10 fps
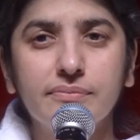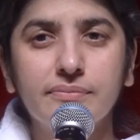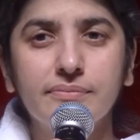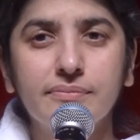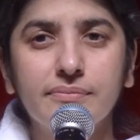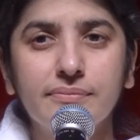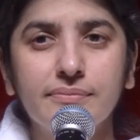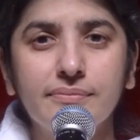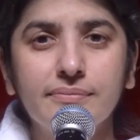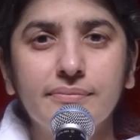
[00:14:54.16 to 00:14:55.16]

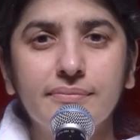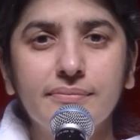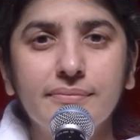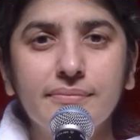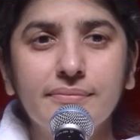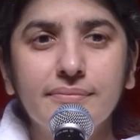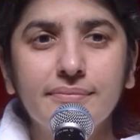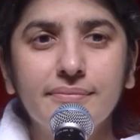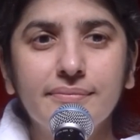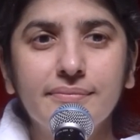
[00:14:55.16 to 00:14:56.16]

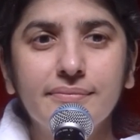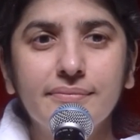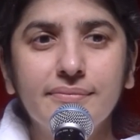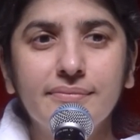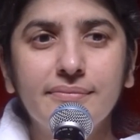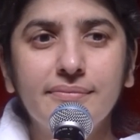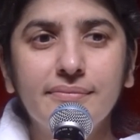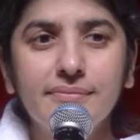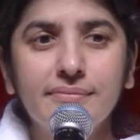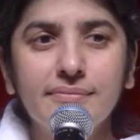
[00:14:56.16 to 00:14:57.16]

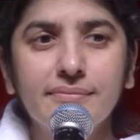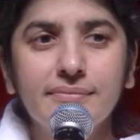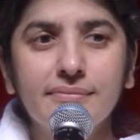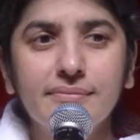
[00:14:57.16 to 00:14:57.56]
(no one is talking)